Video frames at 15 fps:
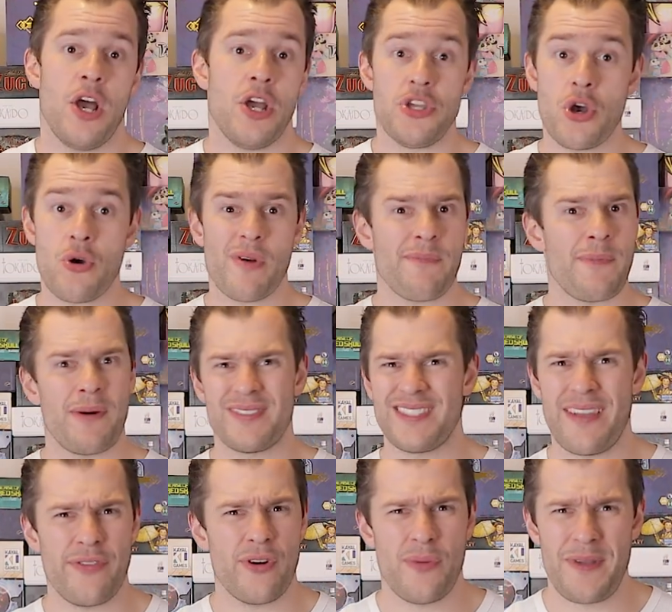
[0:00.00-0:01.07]
Europe, I was
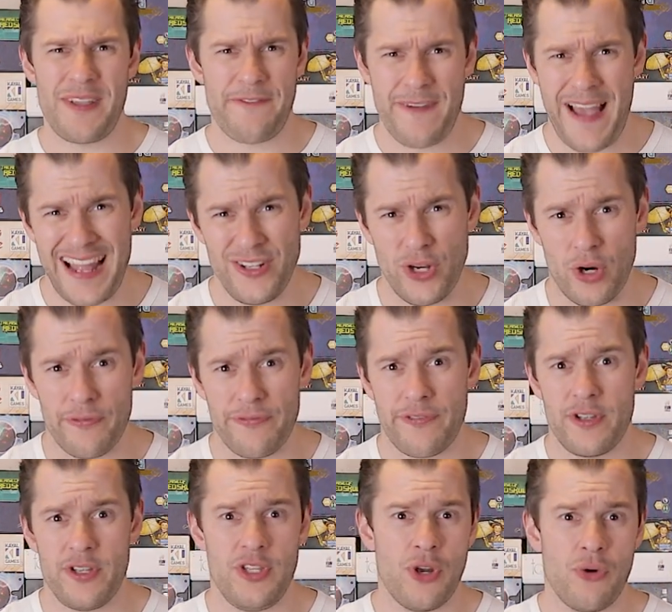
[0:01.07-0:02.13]
never a big fan of.
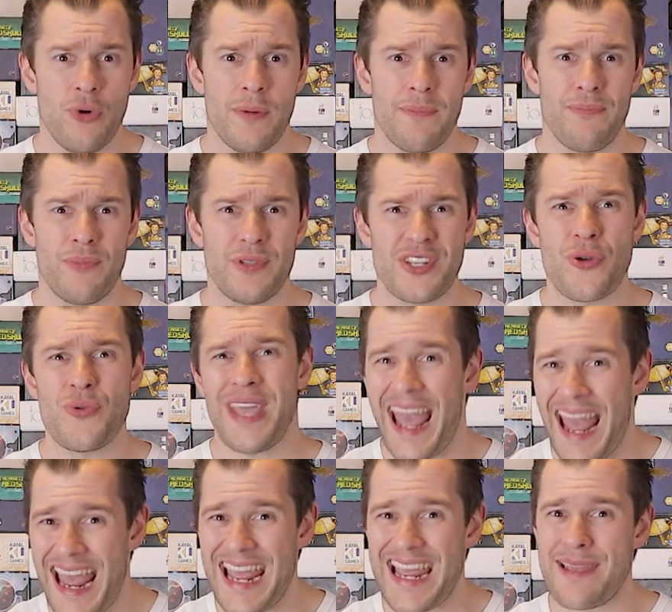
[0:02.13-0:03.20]
Europe was
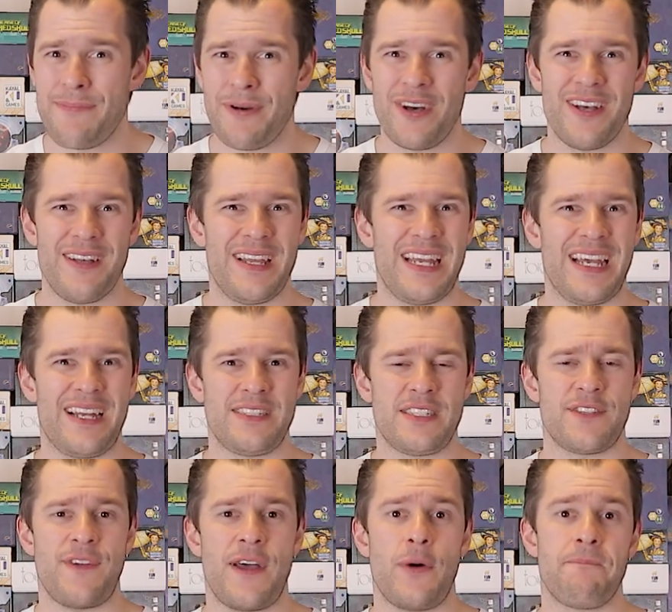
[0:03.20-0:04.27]
okay, but I
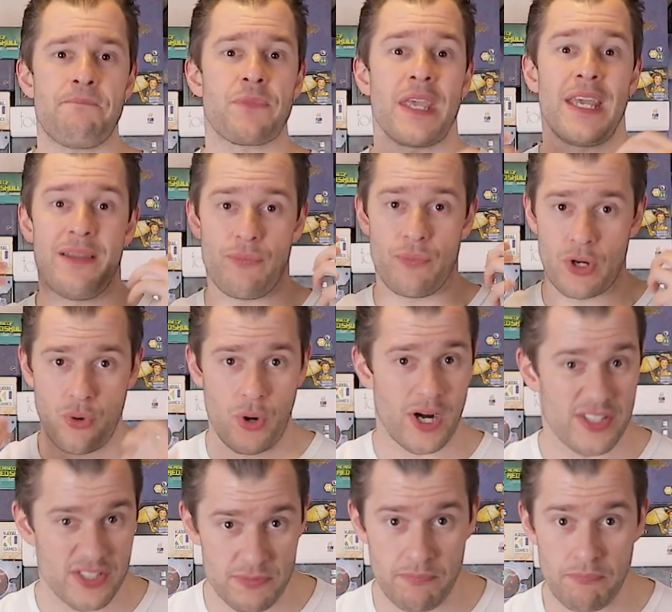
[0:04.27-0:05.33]
just felt it
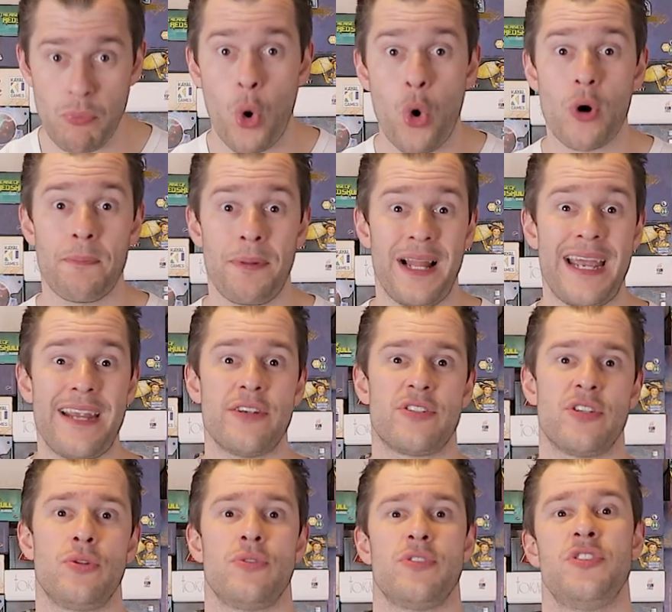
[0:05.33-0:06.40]
requires more players
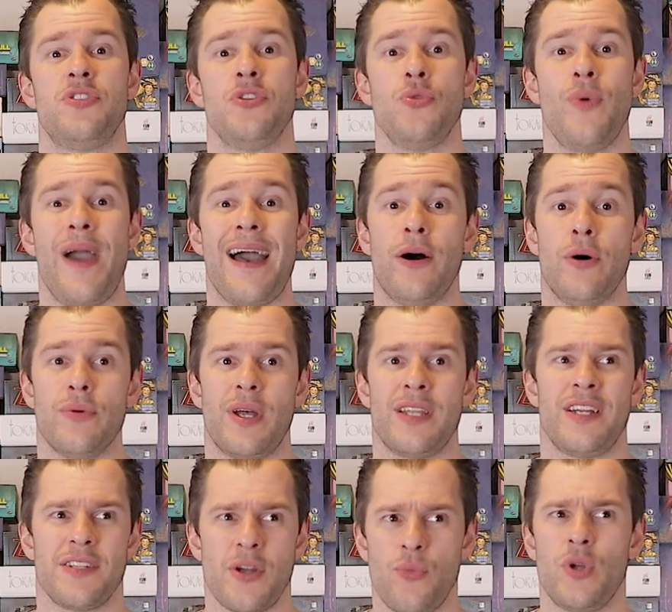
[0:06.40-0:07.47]
in order to do well. And
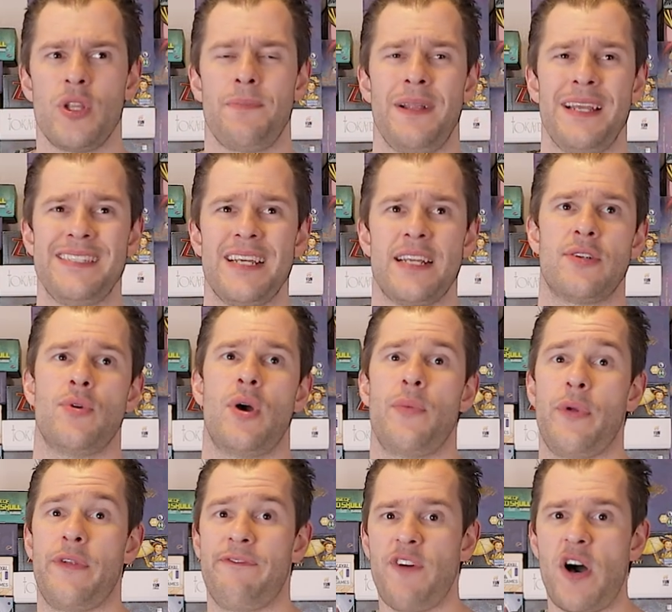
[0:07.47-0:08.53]
I don't want to play Ticket to Ride
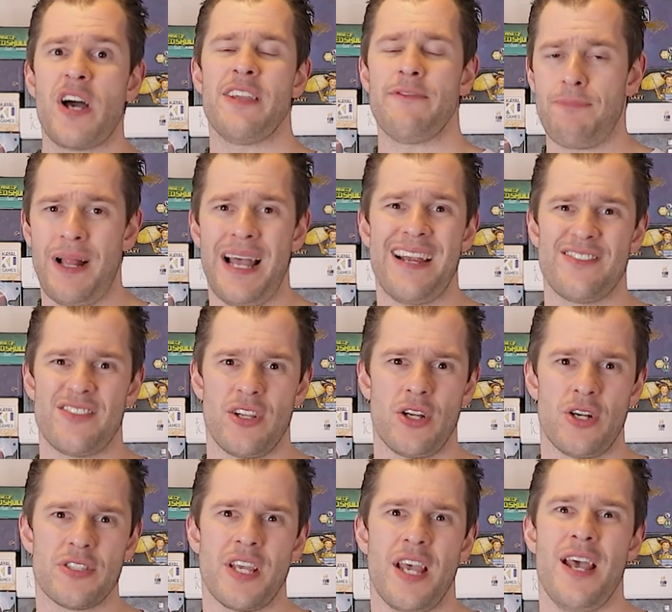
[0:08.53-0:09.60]
with five players a
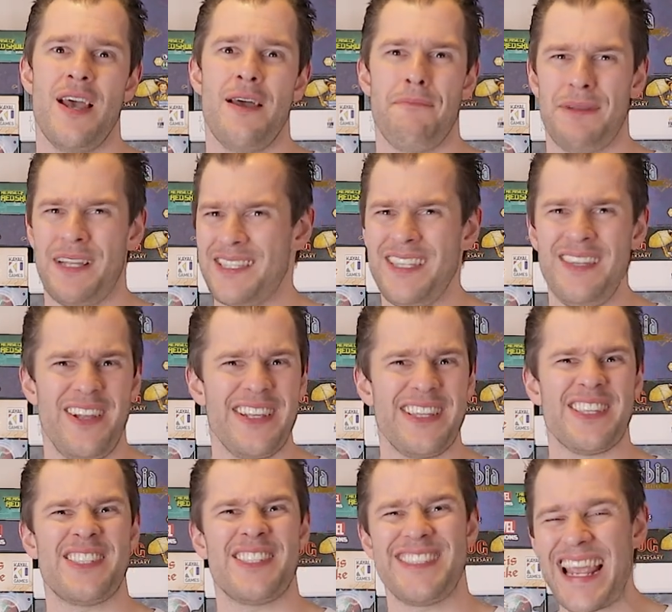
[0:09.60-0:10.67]
lot, but I didn't like
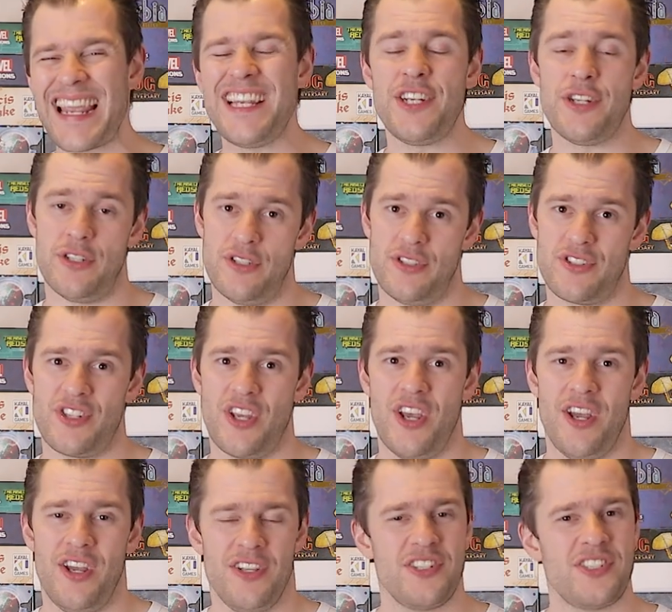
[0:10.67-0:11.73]
the stations.
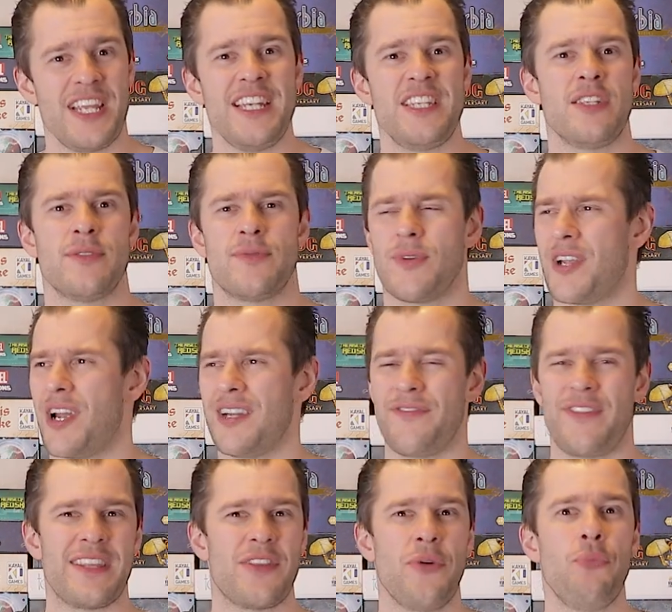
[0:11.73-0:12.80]
The stations were kind of
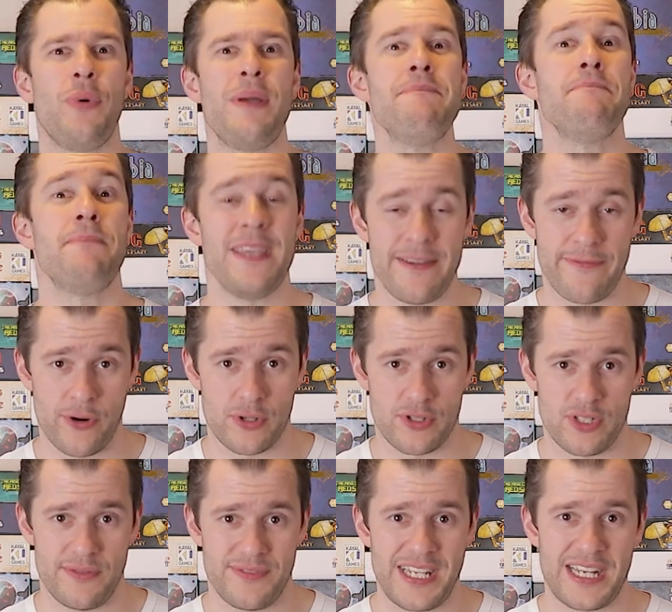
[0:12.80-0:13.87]
like the wimpy
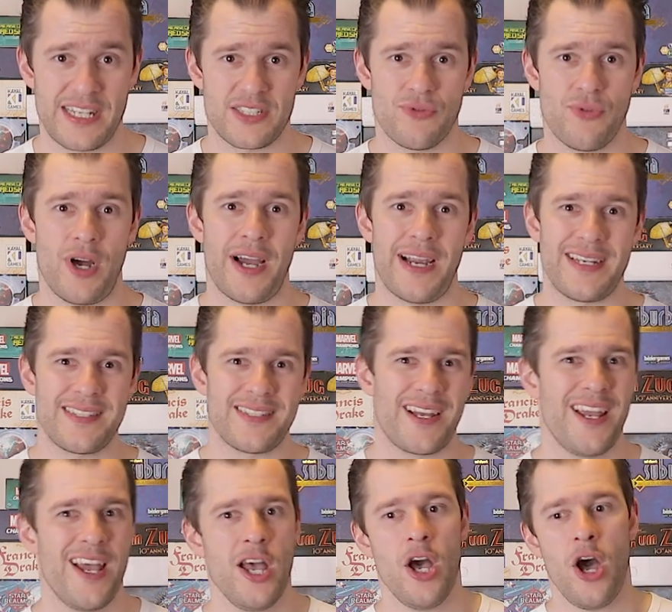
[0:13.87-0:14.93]
version of Ticket to Ride. It's
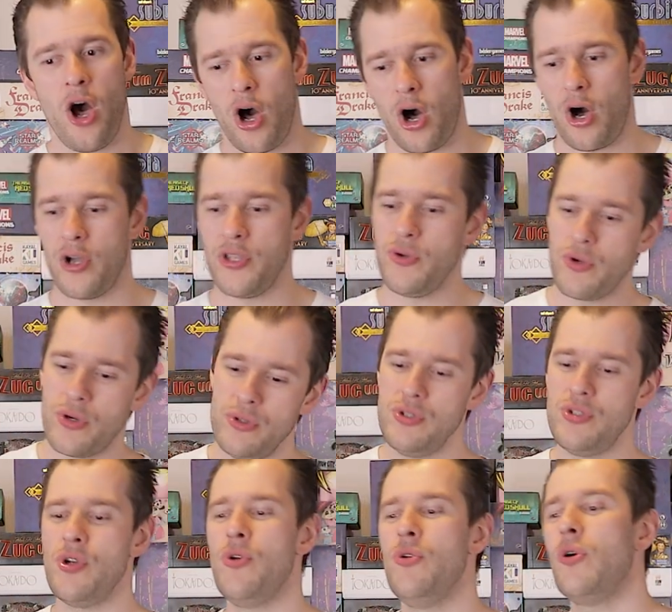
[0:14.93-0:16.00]
like, oh, you can
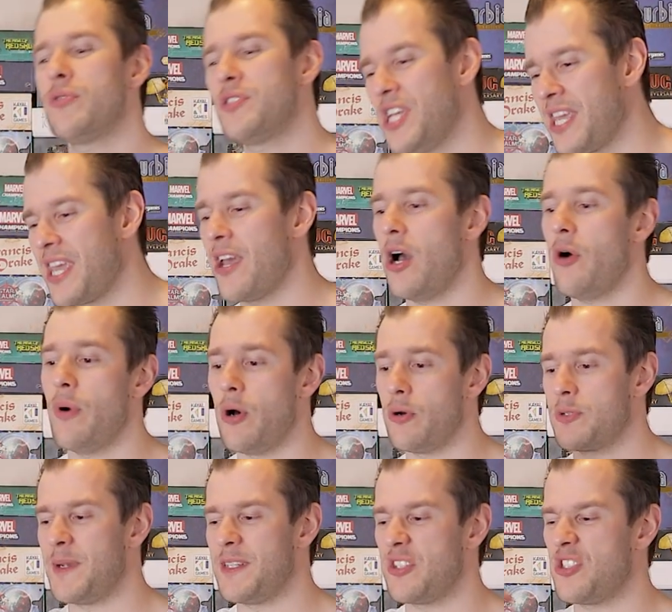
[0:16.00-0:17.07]
do your ticket. Oh, well,
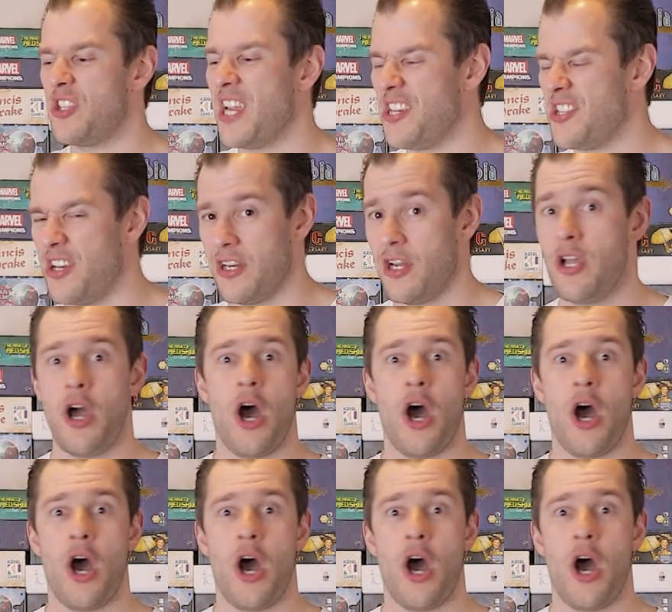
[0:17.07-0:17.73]
spend a station.